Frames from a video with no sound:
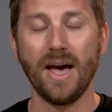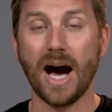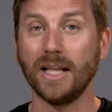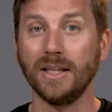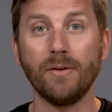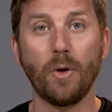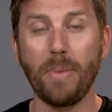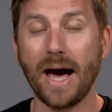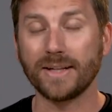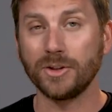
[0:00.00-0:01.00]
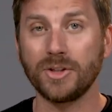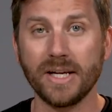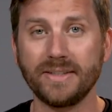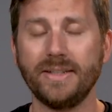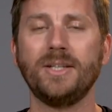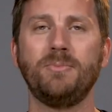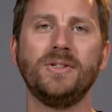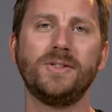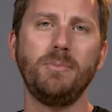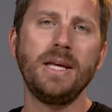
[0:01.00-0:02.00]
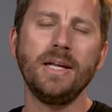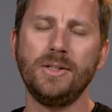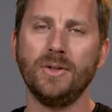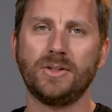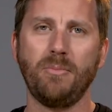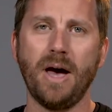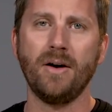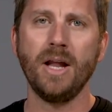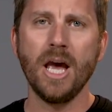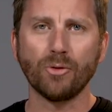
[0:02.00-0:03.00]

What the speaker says: I love what Pastor Jason has been speaking to us about,